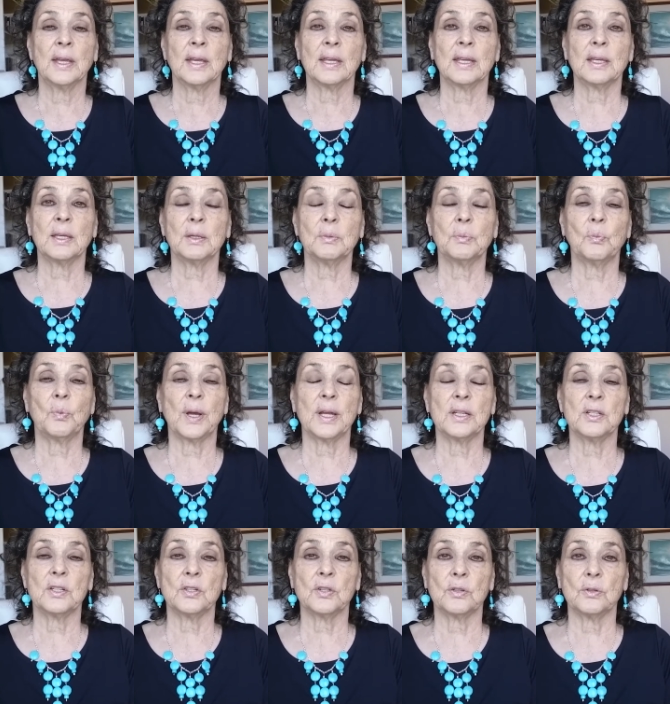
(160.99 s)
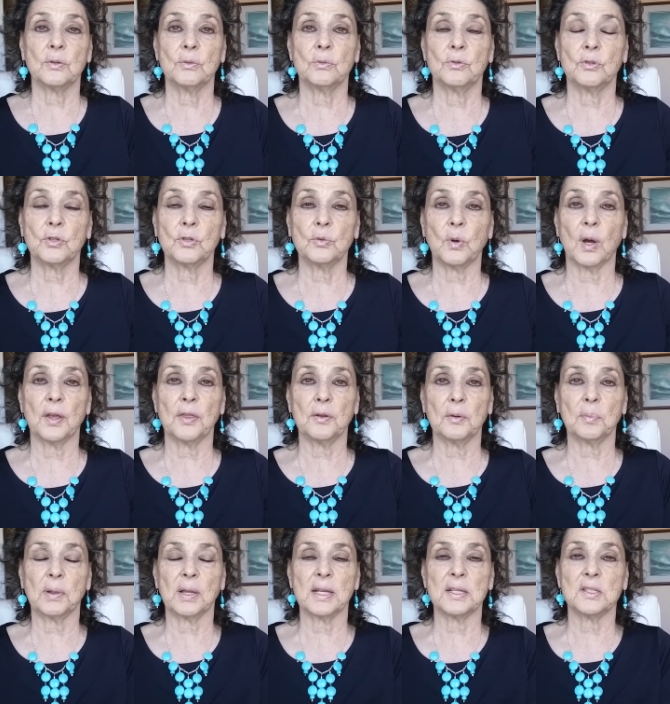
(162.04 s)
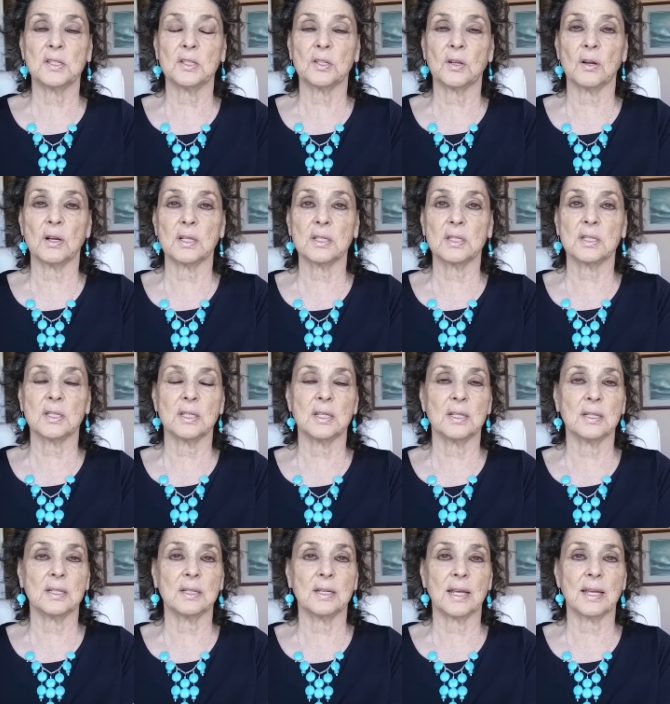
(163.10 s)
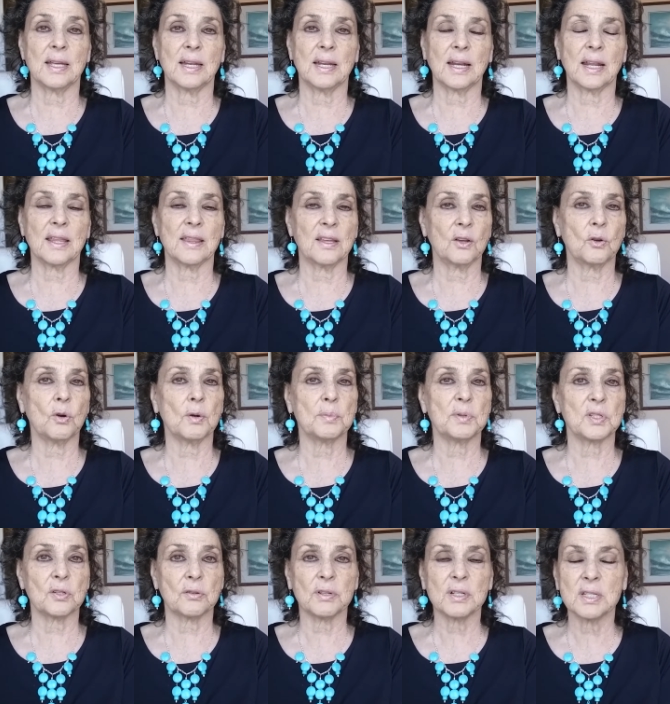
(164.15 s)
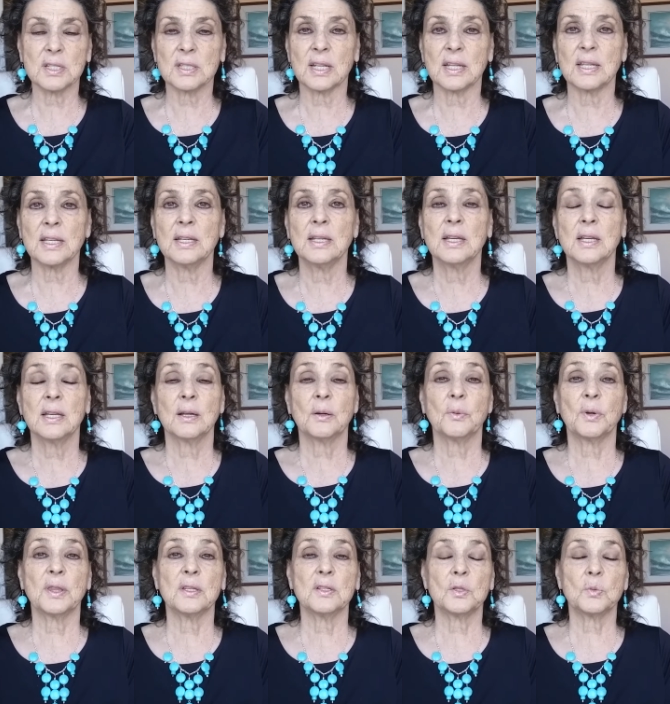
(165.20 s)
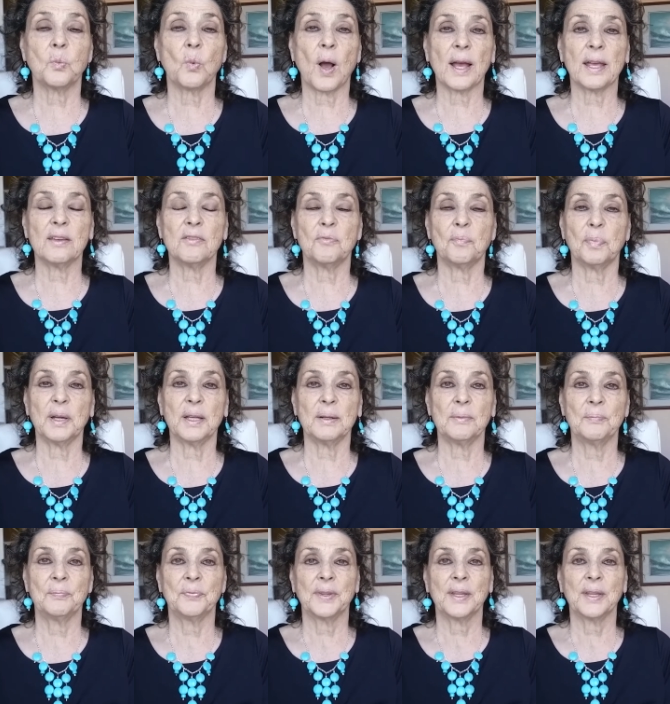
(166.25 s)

he went to two other places, Austin and I think Corpus Christi, with his wife, but